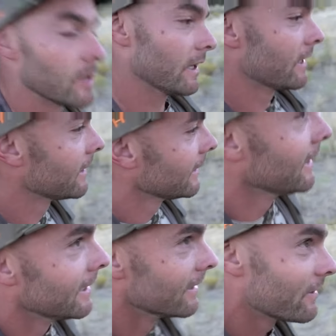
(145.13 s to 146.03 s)
but
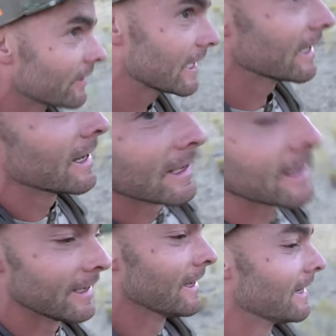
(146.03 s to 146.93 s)
freaking,
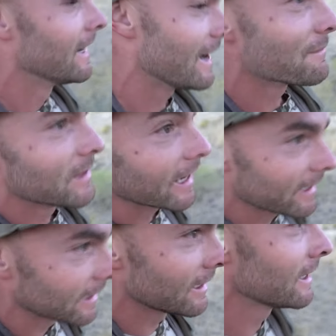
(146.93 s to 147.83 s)
I'm
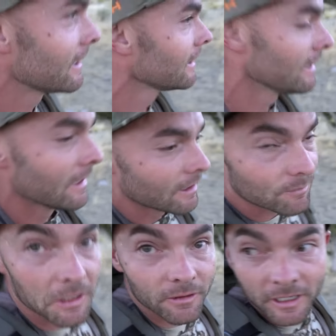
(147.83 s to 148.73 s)
dying.
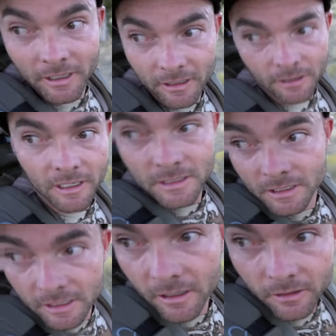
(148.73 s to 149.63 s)
Been running across
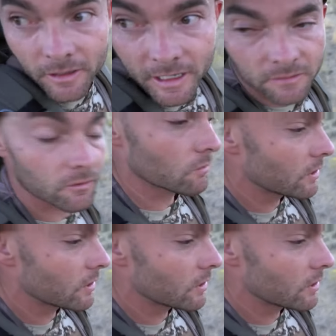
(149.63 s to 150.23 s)
this yellow grass for a